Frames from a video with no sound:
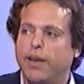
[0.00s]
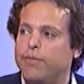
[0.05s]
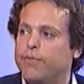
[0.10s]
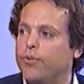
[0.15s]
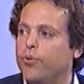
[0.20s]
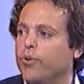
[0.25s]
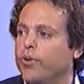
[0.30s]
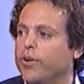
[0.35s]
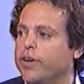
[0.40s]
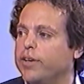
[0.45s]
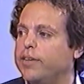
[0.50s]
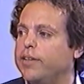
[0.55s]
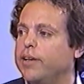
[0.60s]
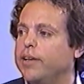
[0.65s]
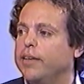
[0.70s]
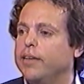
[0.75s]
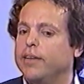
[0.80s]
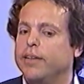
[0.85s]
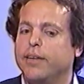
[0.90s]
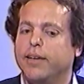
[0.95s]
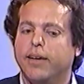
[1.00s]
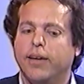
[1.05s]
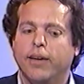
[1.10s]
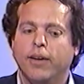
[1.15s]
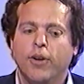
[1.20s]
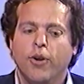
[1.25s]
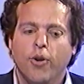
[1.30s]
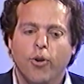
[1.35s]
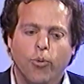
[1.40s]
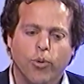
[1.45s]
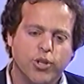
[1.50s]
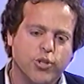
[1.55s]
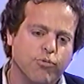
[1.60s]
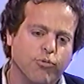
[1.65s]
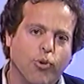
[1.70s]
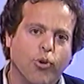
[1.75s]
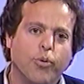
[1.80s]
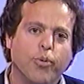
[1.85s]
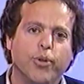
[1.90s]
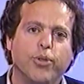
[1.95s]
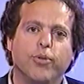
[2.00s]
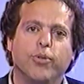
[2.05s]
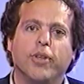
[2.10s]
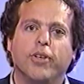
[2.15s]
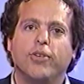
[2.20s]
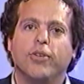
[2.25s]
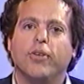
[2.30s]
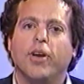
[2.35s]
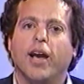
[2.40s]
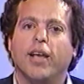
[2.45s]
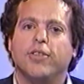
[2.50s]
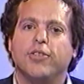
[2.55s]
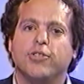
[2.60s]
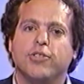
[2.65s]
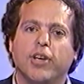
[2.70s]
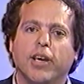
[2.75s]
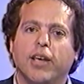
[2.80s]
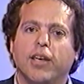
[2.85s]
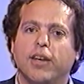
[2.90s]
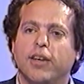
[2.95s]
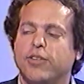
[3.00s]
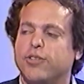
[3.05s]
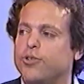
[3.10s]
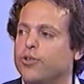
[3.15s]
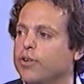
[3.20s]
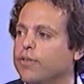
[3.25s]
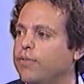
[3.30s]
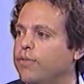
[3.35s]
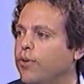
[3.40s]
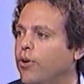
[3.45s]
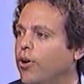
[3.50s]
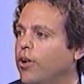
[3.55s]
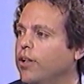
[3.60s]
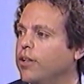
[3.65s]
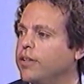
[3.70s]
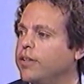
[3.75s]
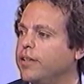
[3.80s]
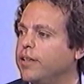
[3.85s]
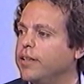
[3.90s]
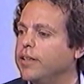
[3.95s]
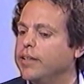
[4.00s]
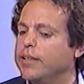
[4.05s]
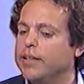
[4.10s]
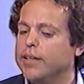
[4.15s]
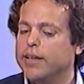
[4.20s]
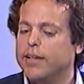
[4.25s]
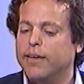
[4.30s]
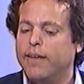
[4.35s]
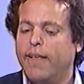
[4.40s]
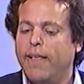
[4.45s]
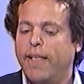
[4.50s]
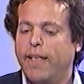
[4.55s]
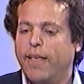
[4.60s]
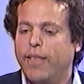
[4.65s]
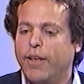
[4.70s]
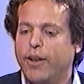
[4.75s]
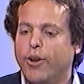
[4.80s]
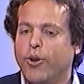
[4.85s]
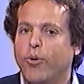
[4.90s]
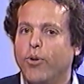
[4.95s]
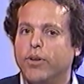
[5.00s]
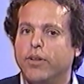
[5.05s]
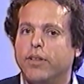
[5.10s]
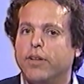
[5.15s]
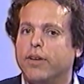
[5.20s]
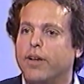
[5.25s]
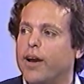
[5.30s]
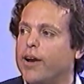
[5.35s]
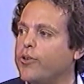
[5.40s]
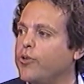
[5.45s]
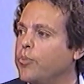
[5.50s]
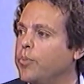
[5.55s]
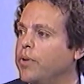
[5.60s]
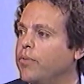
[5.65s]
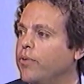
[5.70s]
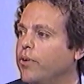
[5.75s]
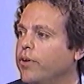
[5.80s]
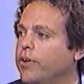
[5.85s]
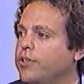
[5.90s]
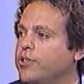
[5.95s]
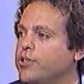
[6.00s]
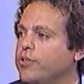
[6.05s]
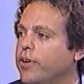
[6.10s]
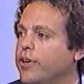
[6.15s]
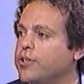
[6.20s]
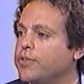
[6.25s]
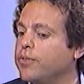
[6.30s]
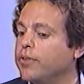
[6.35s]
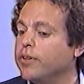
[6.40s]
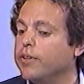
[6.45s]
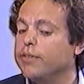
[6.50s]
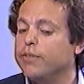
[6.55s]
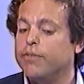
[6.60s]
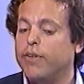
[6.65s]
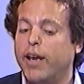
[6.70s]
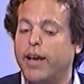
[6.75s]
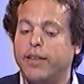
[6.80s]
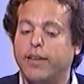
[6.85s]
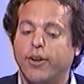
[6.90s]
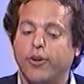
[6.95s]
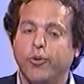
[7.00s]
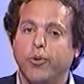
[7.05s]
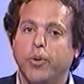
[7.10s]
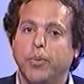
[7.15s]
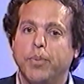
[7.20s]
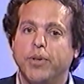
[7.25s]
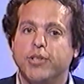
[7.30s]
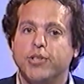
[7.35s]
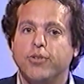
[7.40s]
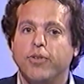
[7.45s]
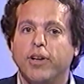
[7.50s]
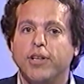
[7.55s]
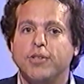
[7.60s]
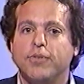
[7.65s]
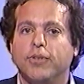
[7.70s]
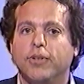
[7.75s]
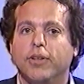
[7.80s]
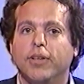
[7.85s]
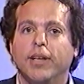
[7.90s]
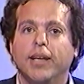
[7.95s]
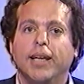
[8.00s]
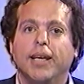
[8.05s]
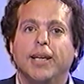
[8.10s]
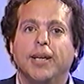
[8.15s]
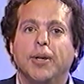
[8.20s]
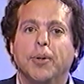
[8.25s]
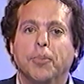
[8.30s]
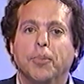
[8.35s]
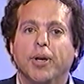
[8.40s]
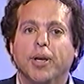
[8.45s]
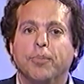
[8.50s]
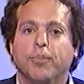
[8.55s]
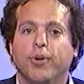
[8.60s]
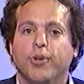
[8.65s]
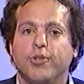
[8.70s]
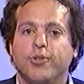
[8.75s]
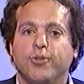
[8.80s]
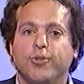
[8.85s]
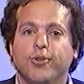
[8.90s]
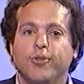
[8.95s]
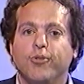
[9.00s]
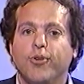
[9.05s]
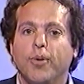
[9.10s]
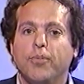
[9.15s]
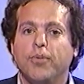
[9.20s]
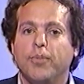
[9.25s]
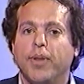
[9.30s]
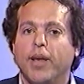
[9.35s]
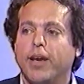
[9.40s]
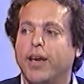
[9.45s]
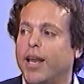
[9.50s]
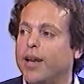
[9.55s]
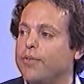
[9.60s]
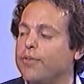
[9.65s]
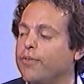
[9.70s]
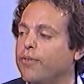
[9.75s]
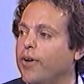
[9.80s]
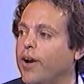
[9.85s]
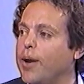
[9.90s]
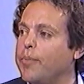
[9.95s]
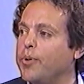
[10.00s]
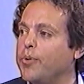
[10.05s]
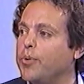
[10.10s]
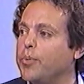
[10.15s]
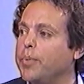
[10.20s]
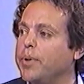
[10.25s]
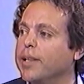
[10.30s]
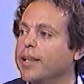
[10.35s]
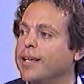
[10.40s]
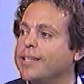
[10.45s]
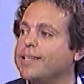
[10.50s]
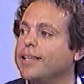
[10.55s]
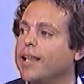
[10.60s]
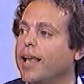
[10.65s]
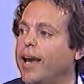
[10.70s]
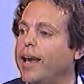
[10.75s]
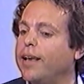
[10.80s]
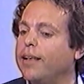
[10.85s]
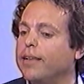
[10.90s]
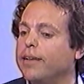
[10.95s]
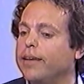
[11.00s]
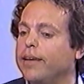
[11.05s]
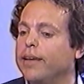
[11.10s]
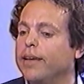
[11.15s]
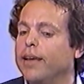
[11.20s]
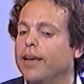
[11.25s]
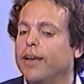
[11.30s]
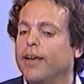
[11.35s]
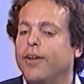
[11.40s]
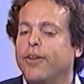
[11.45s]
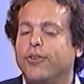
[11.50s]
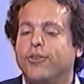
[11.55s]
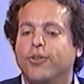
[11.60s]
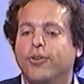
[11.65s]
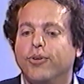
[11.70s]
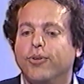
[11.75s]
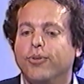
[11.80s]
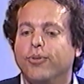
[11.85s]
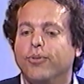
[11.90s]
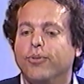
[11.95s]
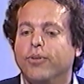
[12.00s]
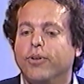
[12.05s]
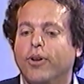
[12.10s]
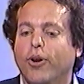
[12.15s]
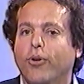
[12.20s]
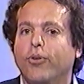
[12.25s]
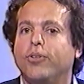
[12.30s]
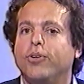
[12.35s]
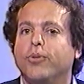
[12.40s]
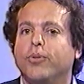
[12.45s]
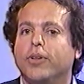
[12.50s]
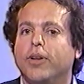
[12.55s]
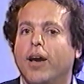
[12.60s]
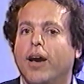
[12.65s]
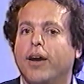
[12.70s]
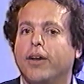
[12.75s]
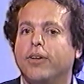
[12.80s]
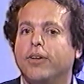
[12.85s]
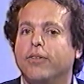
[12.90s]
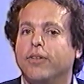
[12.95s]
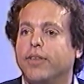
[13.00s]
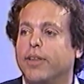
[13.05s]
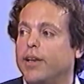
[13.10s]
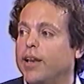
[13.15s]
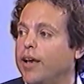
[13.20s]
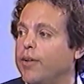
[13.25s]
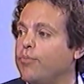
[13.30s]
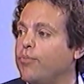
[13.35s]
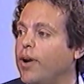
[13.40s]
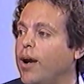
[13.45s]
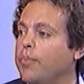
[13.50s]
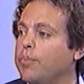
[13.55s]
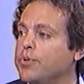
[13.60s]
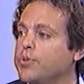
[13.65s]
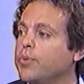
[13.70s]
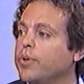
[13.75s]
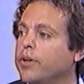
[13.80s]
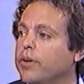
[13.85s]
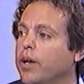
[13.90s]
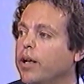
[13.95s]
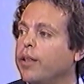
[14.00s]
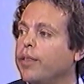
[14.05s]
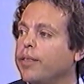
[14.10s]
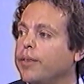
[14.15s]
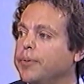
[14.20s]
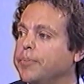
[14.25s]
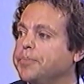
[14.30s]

for it, and what's wrong with you that you got sick and it's your fault, and then going to the doctor would be very stressful. In fact, not only would it be stressful, but a person who grew up from that kind of environment would be less likely to go to a doctor and then have problems with their health.